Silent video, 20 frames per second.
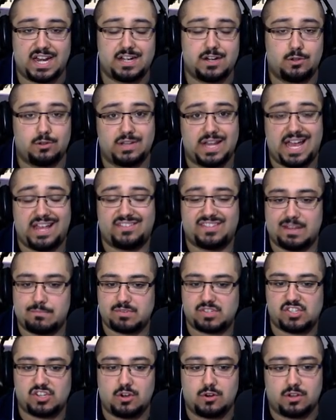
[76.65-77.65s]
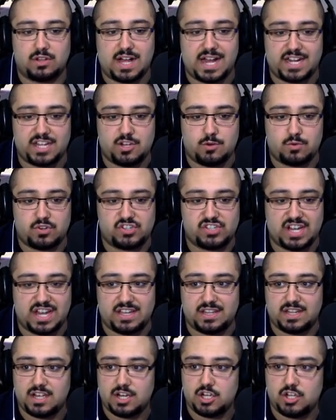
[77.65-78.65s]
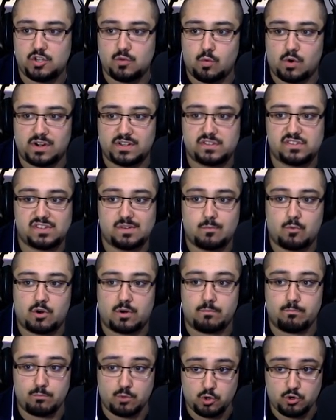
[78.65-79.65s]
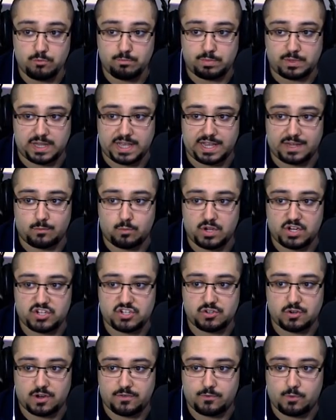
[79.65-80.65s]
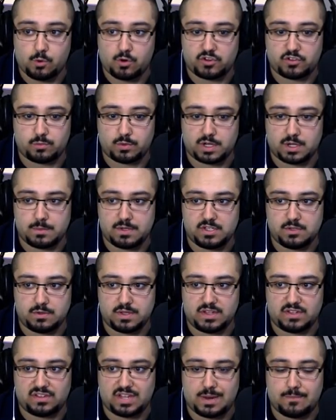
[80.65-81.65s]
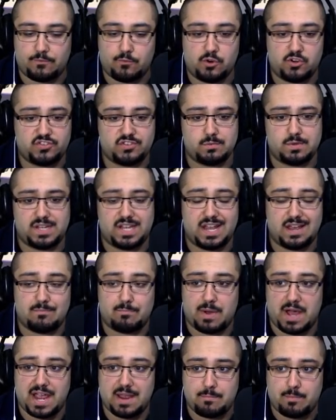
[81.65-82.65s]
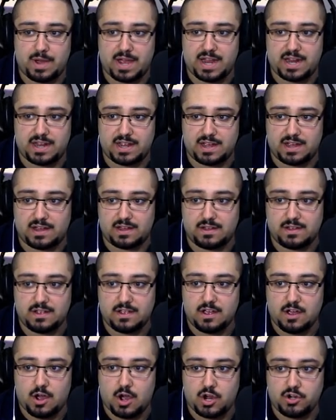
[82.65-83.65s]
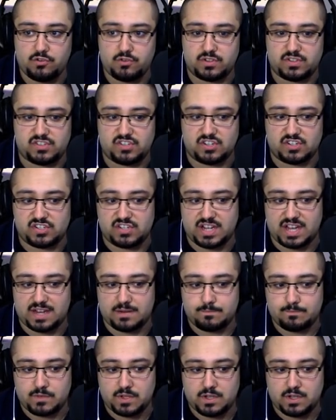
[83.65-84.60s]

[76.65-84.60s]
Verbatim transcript: I know last episode a lot of you were saying you wanted some more moon play, which of course we're going to be doing this time. Fortunately, we can't buy it by uh, hundreds just yet.